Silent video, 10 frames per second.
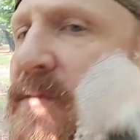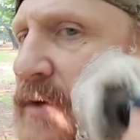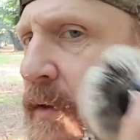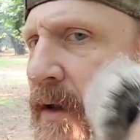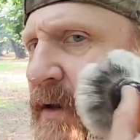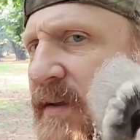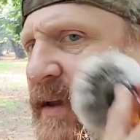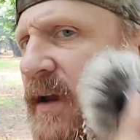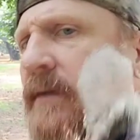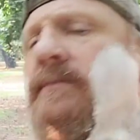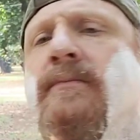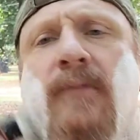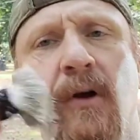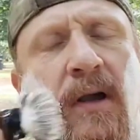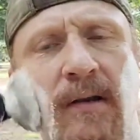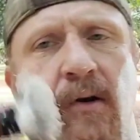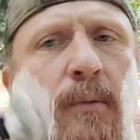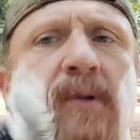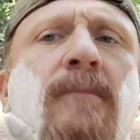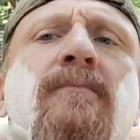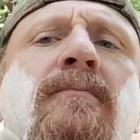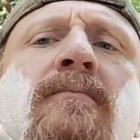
So then you say, okay, Tobin,